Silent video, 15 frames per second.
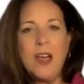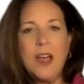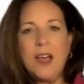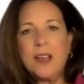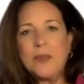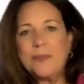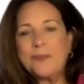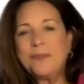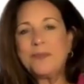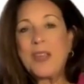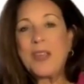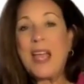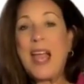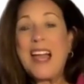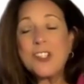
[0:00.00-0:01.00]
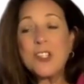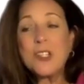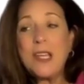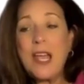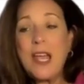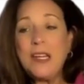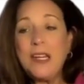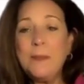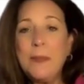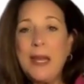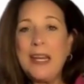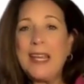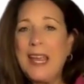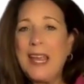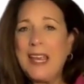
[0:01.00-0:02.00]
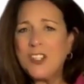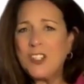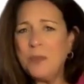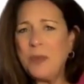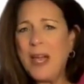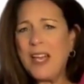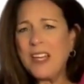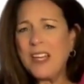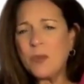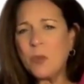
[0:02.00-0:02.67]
Um, Actually, any medication bags,